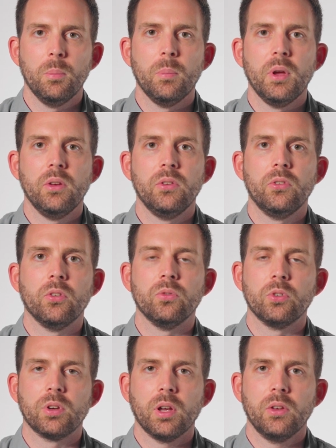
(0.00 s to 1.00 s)
based on
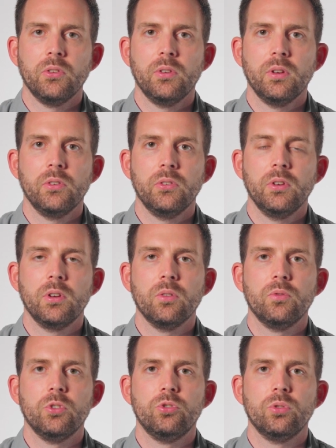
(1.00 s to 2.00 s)
the characteristic
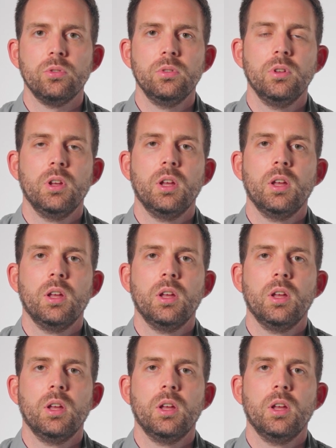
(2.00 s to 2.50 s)
of the drone,